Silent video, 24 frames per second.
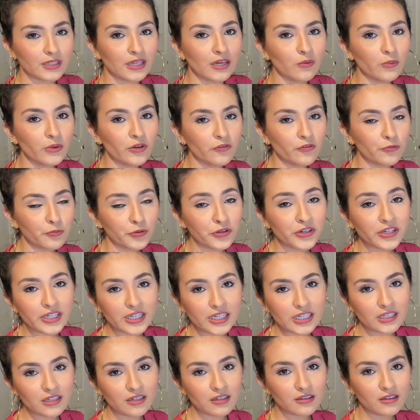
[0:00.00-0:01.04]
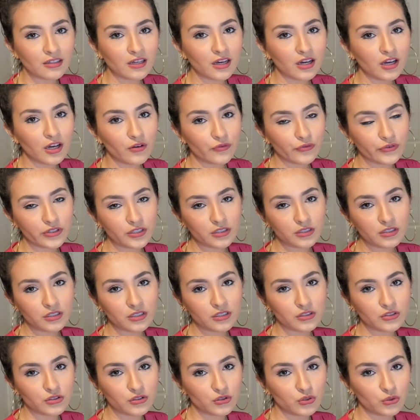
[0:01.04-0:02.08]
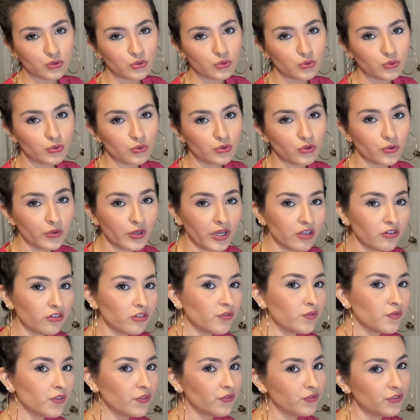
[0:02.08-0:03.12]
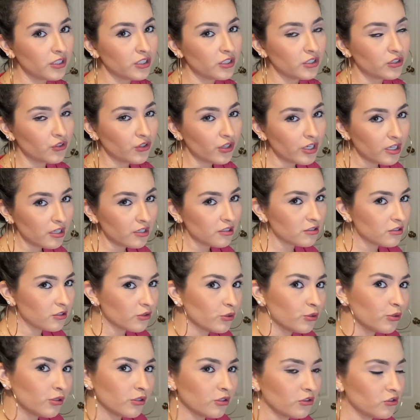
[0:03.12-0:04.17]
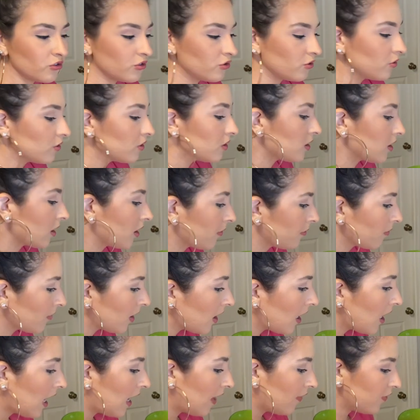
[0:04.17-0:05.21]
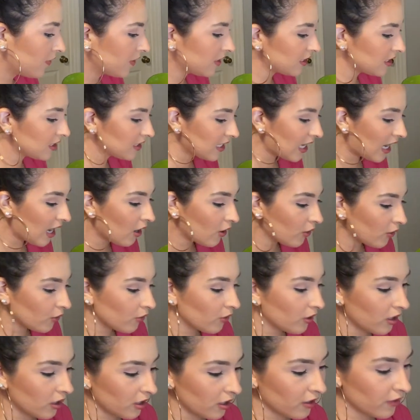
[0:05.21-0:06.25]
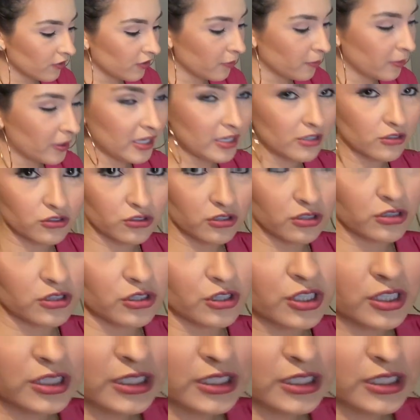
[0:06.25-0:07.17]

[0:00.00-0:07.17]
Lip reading: We've preheated the oven to 350 degrees, so you should do the same. This is how the paste should look